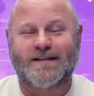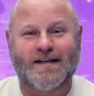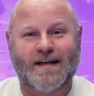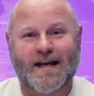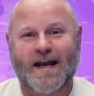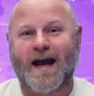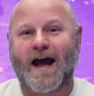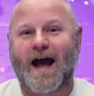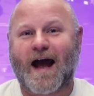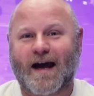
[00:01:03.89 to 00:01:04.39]

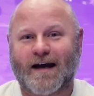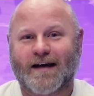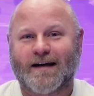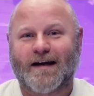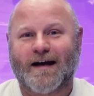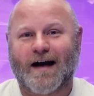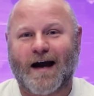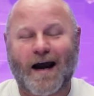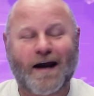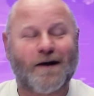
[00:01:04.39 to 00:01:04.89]
yeah,
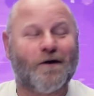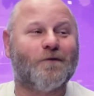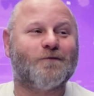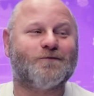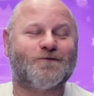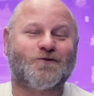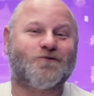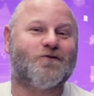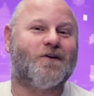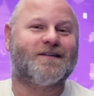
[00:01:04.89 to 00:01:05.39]
I
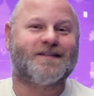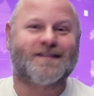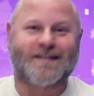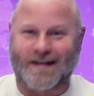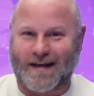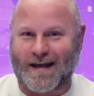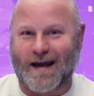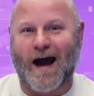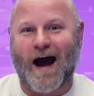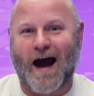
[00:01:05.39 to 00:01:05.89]
don't trust
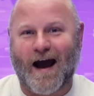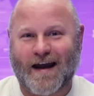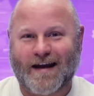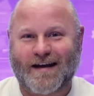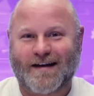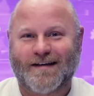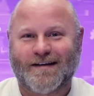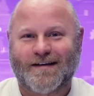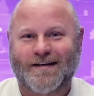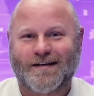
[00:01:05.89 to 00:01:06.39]
the
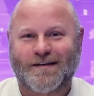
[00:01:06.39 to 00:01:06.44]
guy,